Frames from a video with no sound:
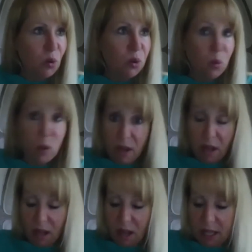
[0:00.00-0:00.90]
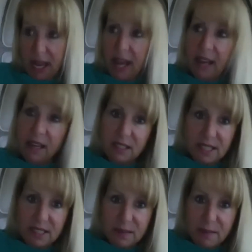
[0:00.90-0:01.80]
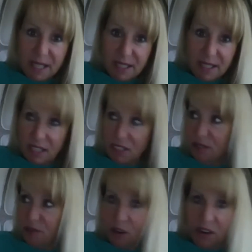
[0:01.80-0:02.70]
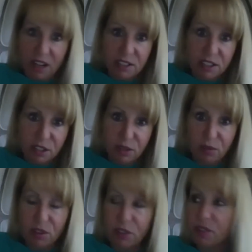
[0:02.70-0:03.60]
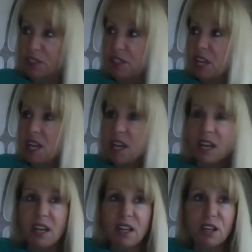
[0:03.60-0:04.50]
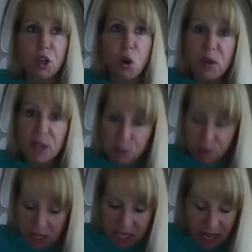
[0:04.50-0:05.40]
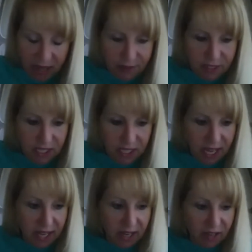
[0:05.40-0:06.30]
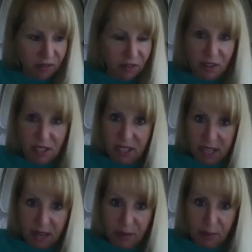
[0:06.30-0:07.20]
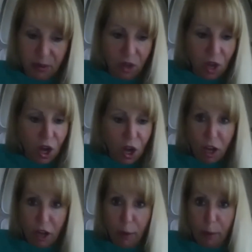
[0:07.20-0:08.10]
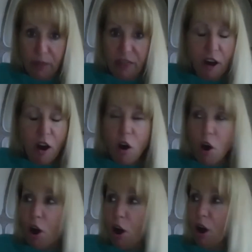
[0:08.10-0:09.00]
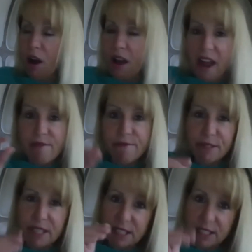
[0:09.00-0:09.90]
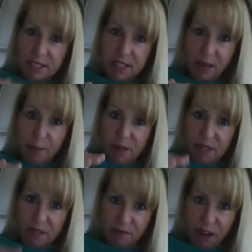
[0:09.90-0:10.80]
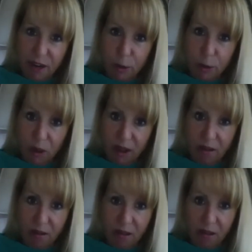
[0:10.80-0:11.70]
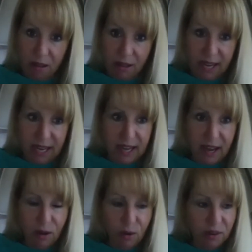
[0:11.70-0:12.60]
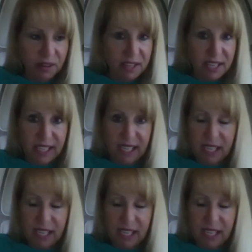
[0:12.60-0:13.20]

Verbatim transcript: uh, can, does it make sense for us to learn this? Uh, going through the FDA, for example, uh, uh, every step is very well laid out. I'm thinking,